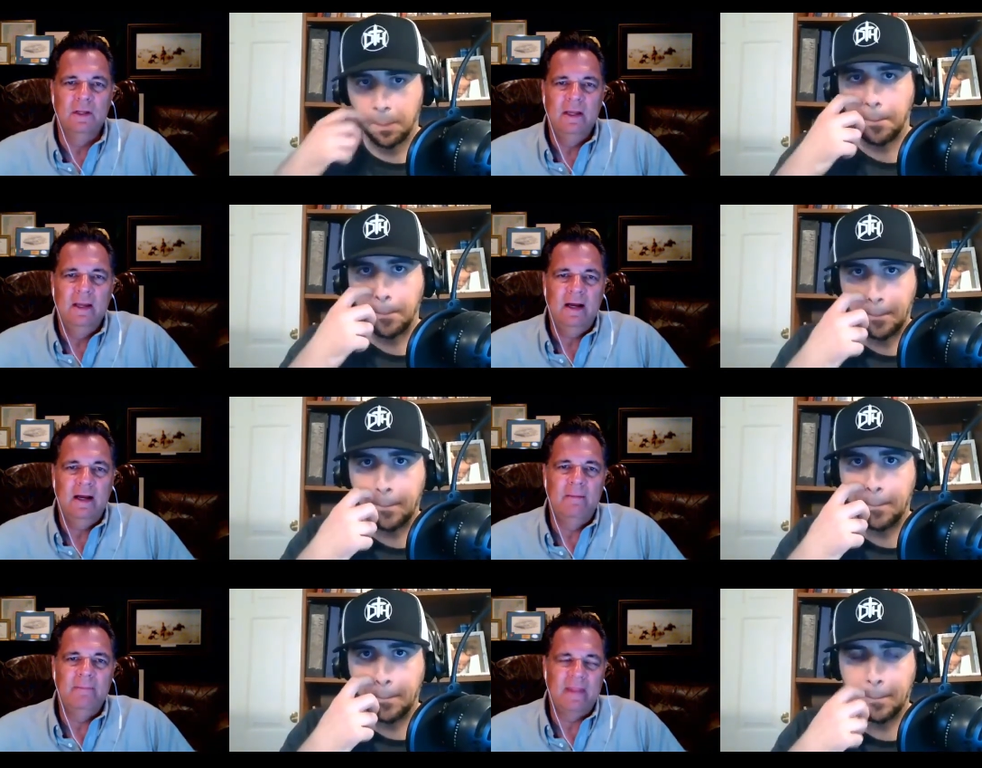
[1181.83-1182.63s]

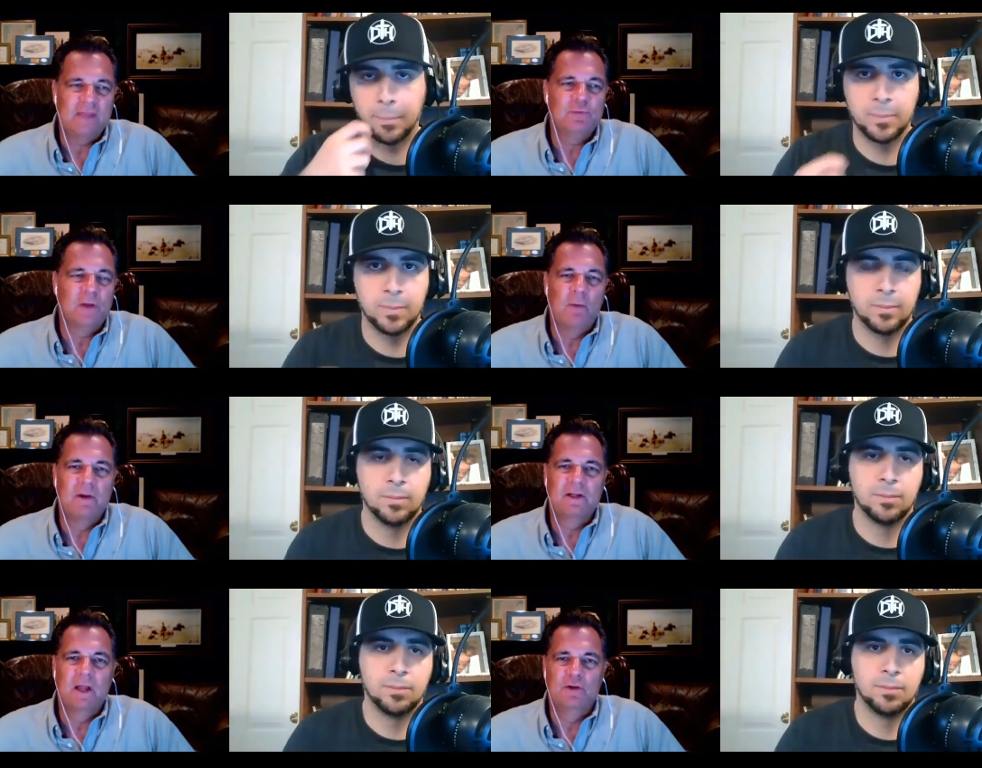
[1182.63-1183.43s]
Speaker 1: Um, and that's what I wanted to
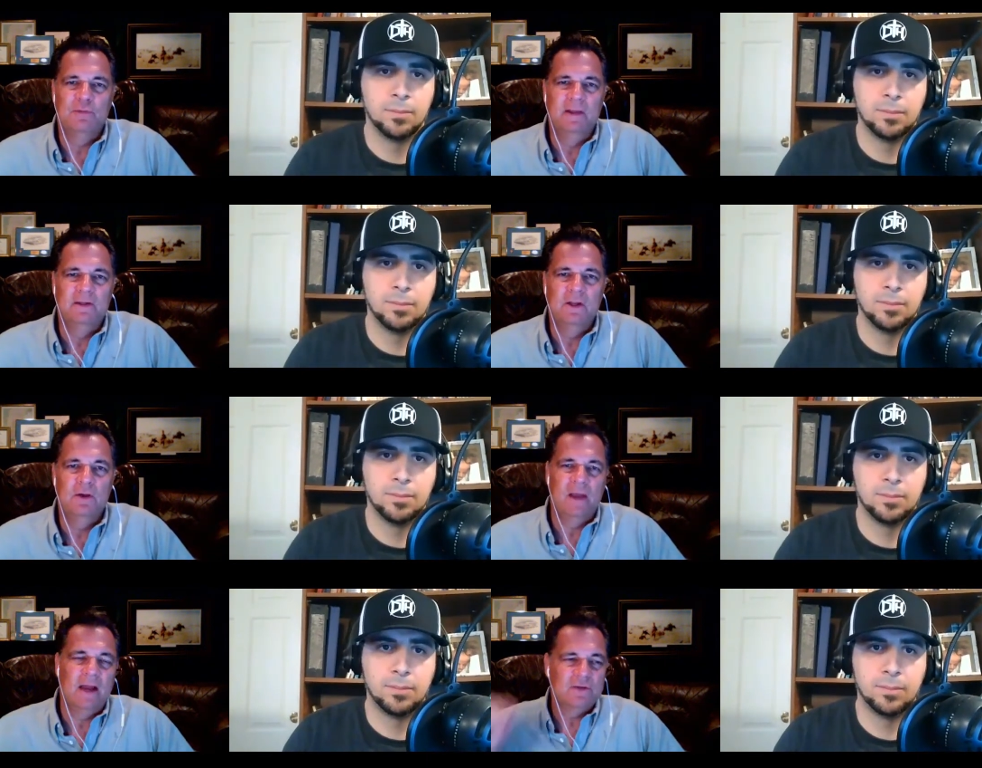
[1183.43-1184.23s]
coach men to do.
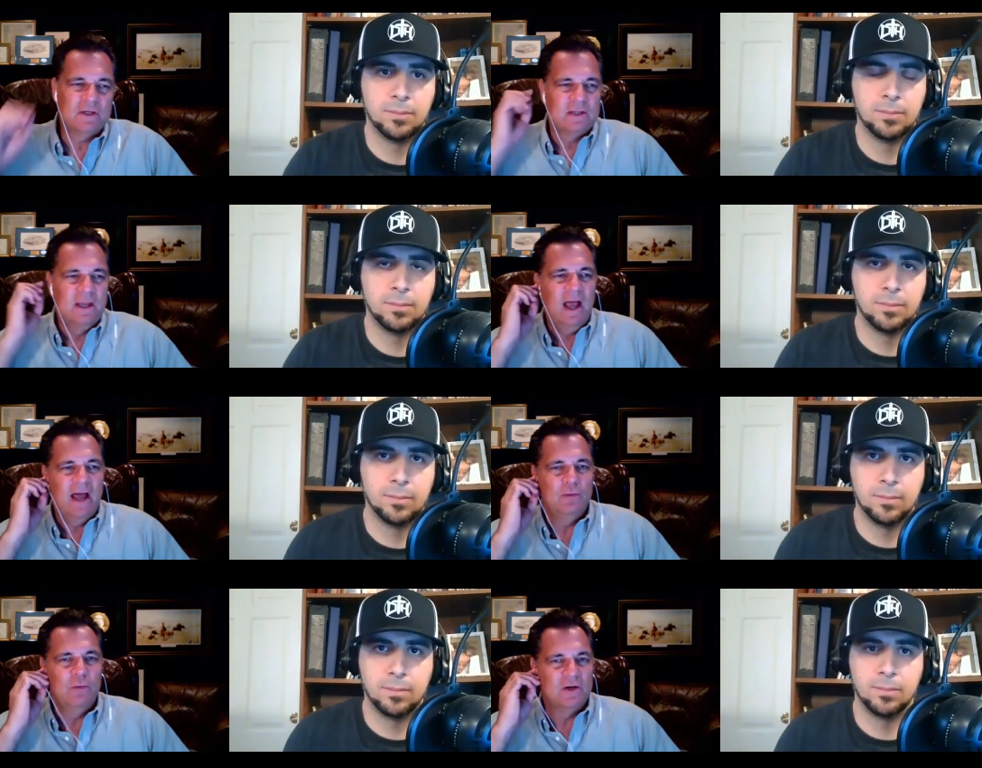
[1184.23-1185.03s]
Not just I
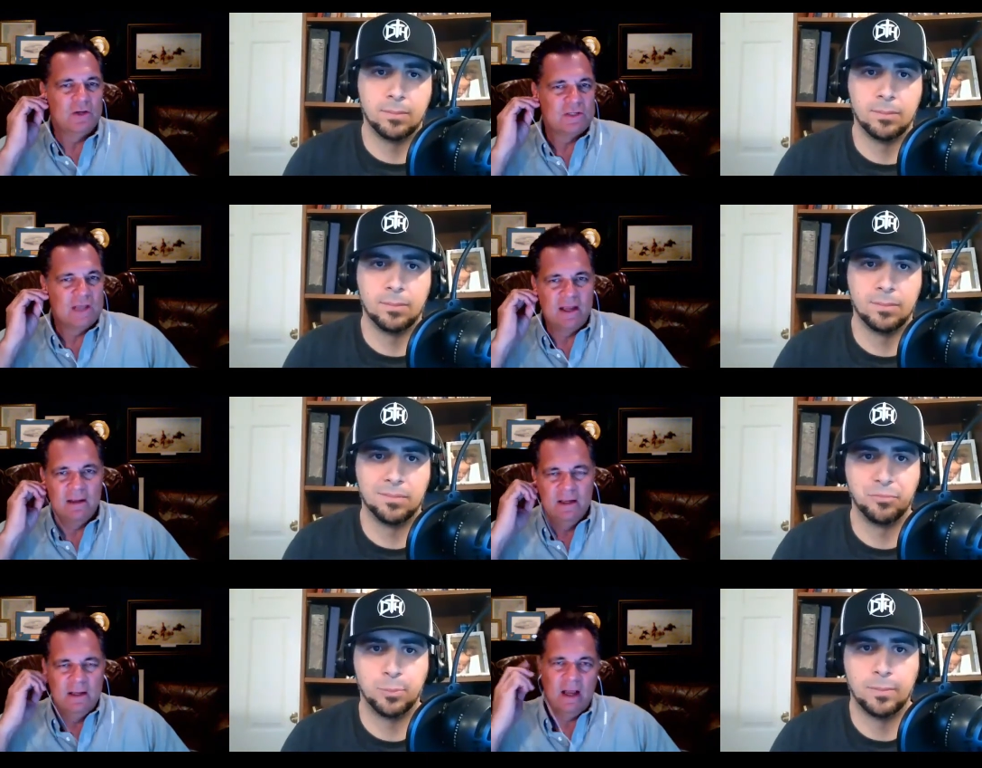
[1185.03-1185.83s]
didn't want to just say
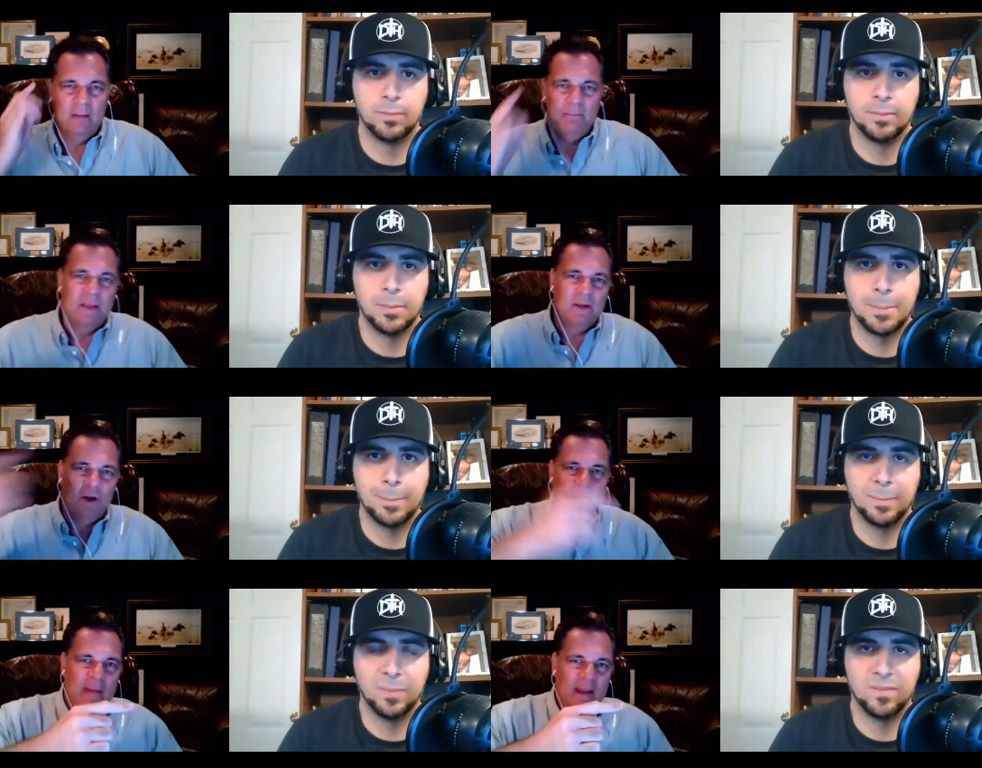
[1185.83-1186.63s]
come be a
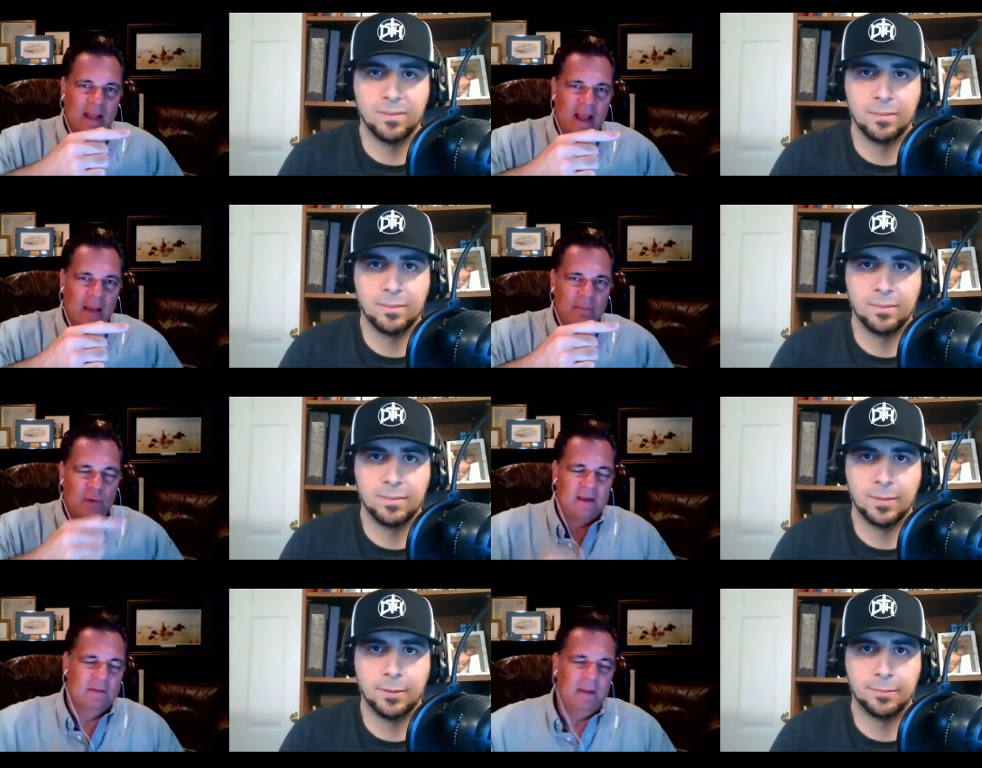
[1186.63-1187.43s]
noble man like I'm
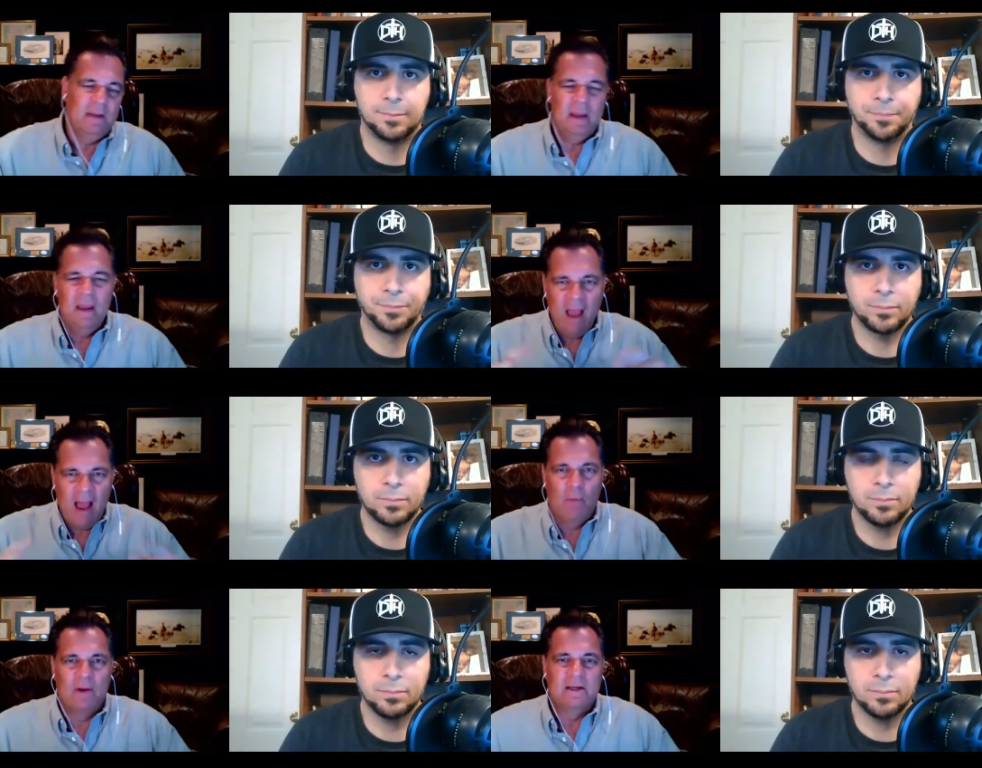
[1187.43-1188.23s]
trying to be, I
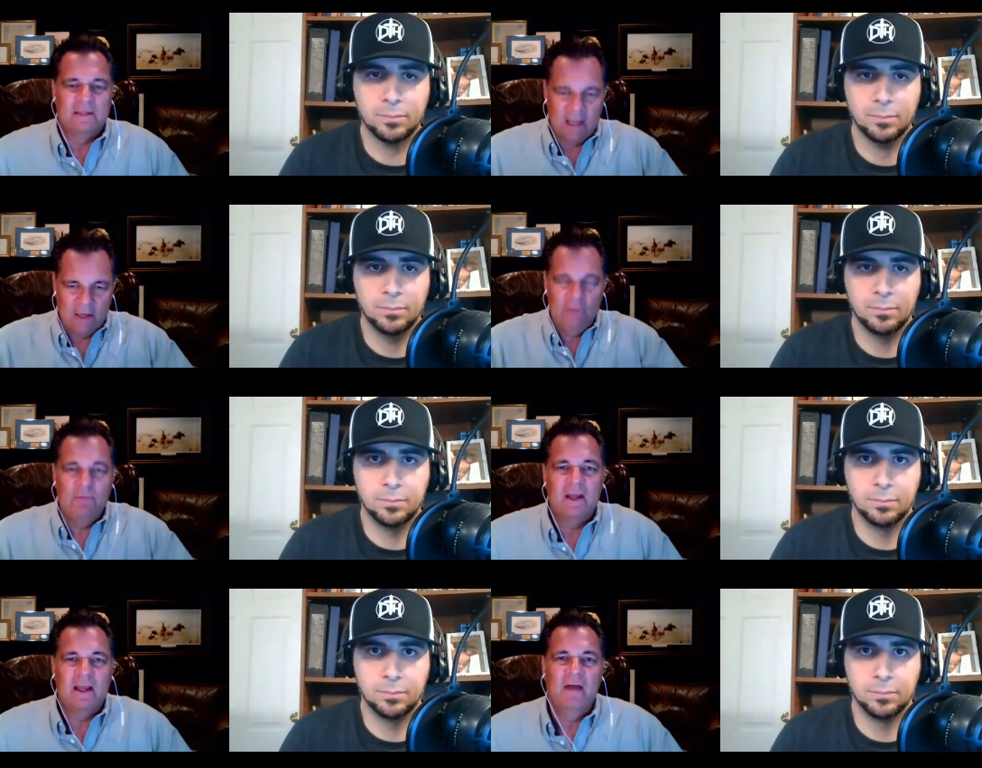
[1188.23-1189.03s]
wanted to say, you've
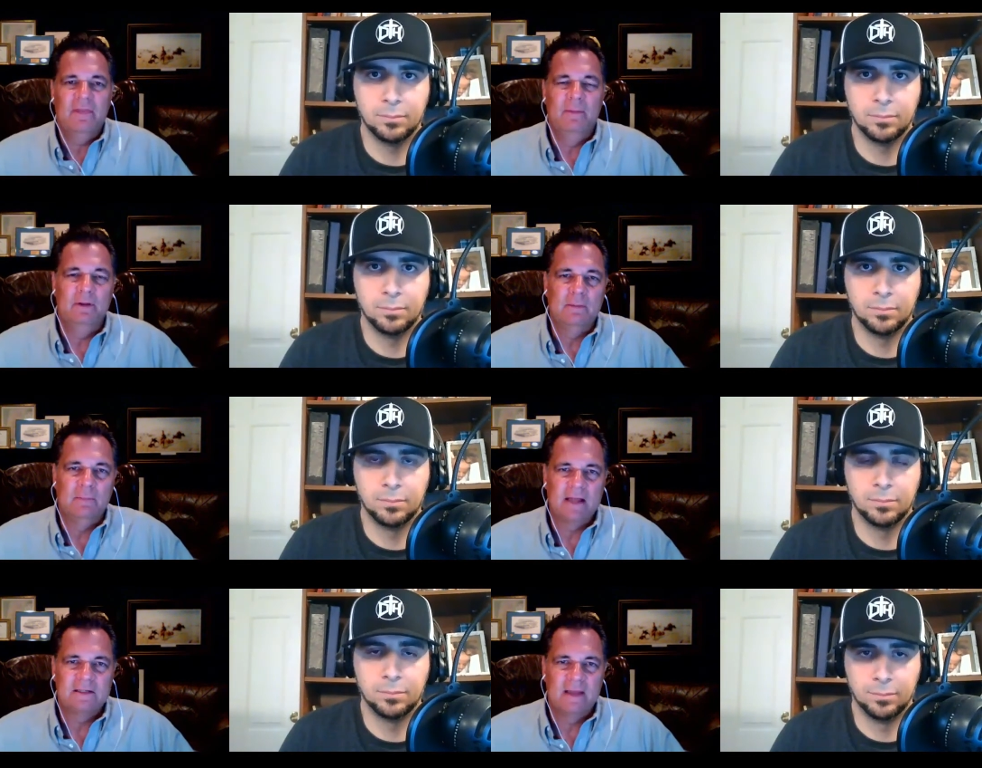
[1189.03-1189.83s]
already got the building
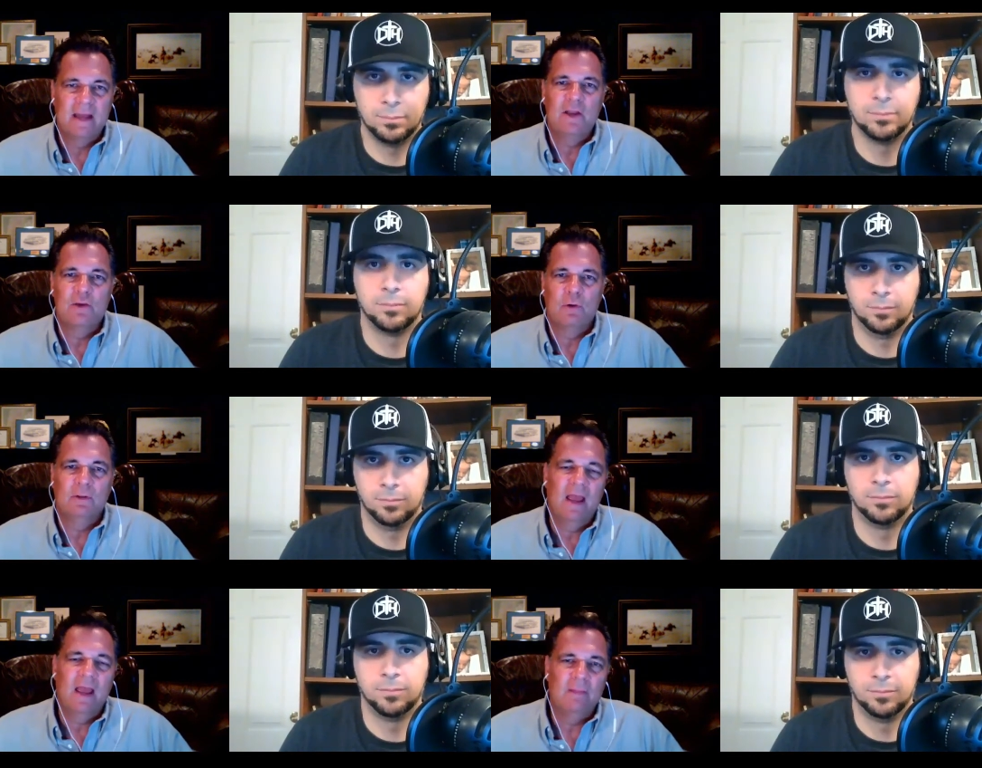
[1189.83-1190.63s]
blocks of that in your own
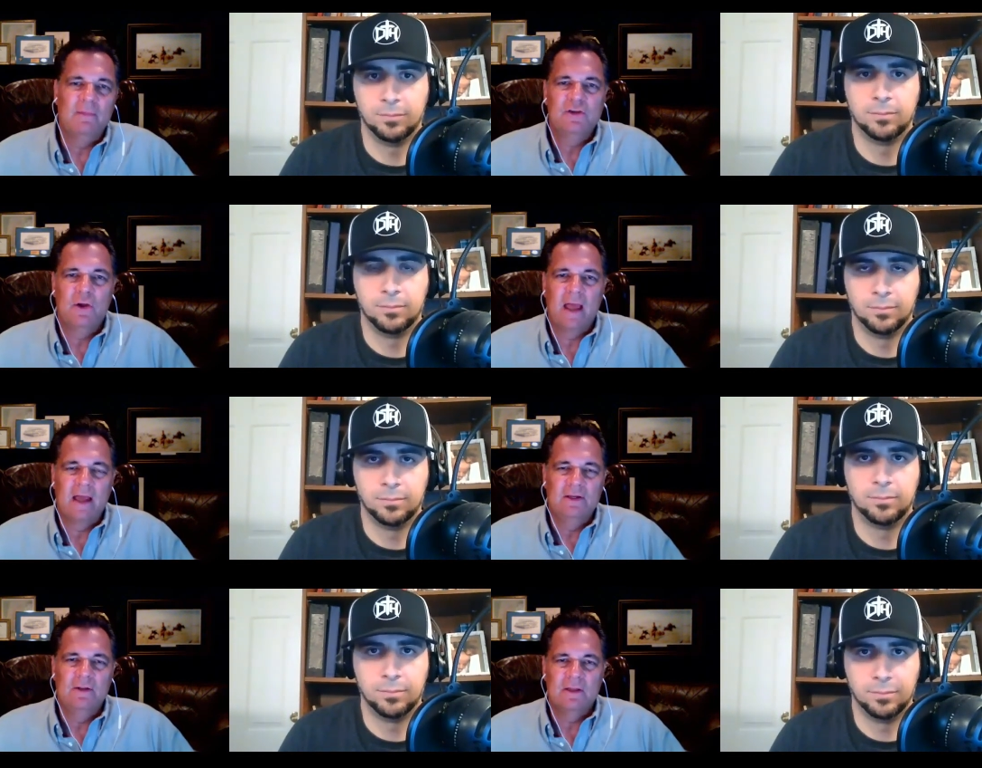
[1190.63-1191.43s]
life. Let me show you how to
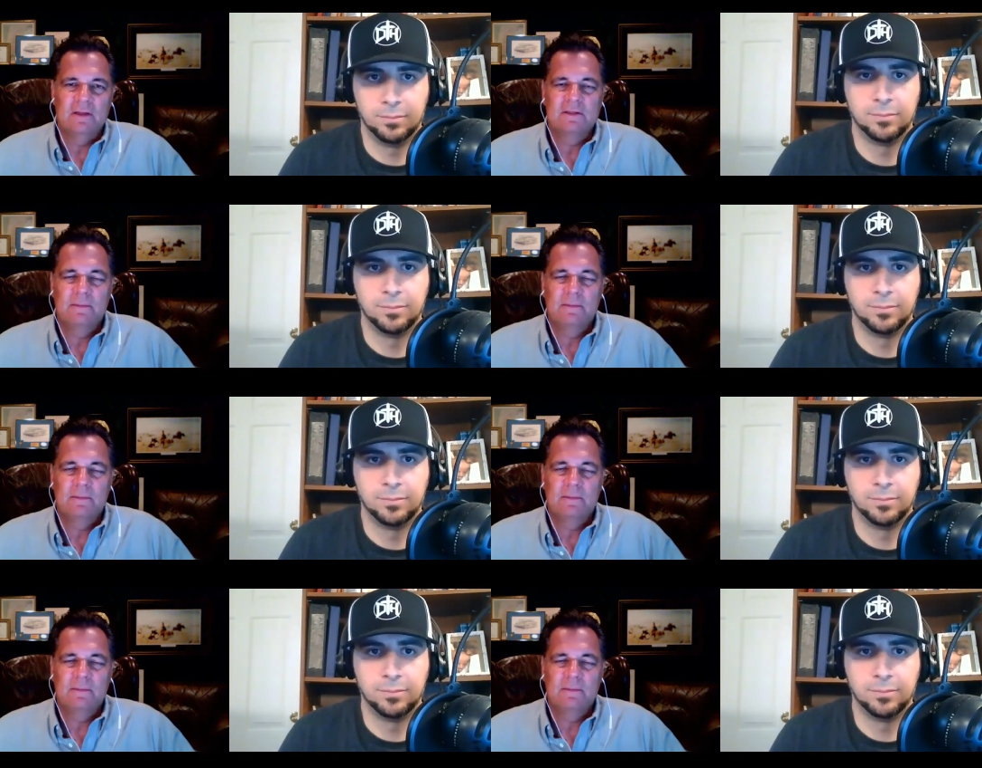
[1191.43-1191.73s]
do this.